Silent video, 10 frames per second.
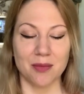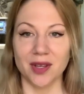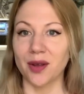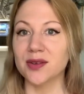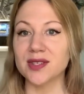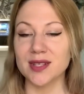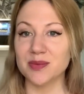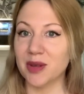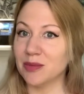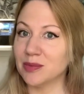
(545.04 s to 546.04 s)
my younger son's
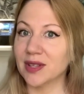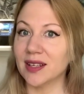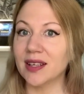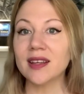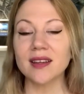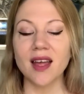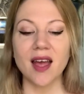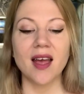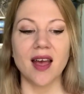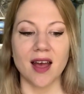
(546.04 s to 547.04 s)
baby blanket,
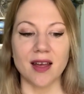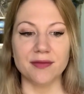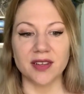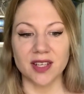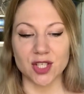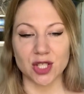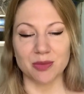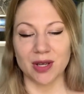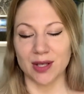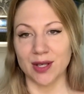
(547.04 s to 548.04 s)
I finished
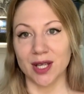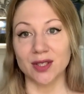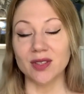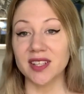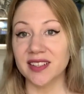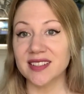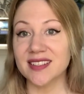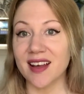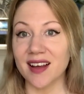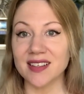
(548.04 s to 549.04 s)
my non-Euclidean
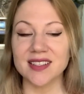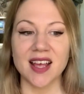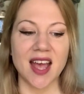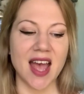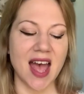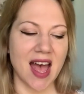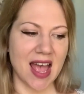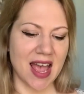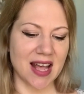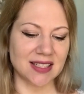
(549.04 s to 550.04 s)
socks,
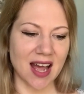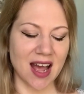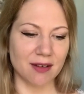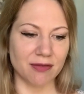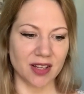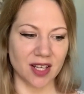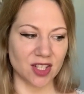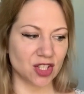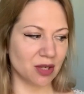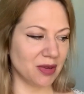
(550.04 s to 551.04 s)
and I
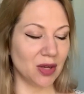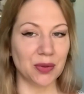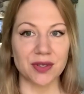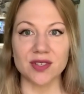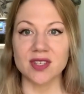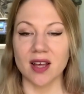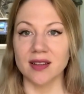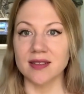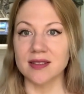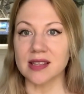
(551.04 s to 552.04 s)
finished my older
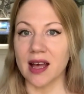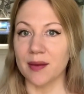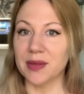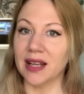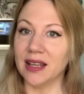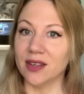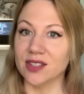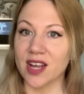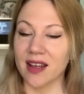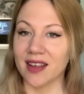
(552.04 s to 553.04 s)
son's Leo
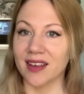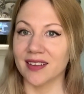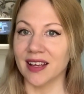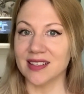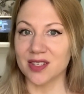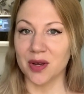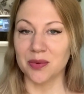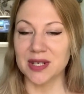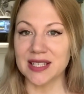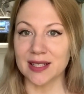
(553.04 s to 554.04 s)
jacket. And so I
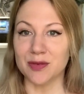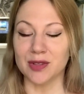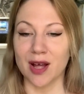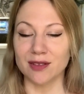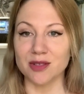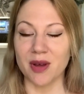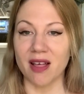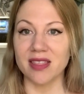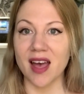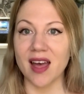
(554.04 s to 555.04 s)
recently vlogged
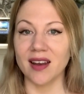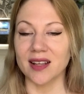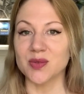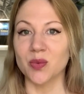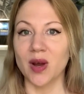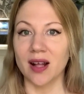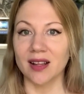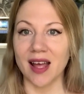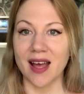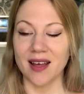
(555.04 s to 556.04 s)
about that, as
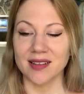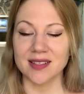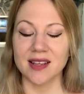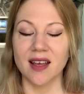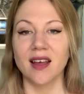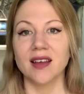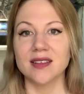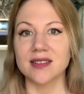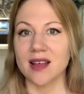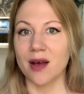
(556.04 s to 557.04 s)
well as
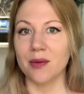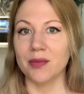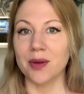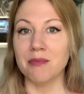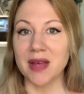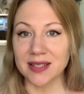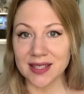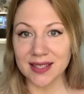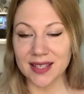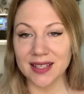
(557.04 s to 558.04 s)
some
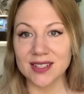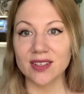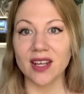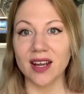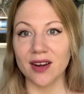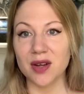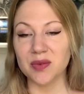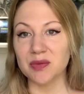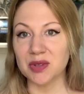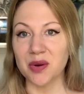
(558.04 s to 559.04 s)
mending that I took care of,
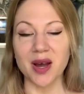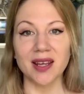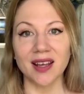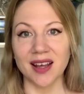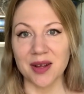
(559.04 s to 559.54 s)
even though I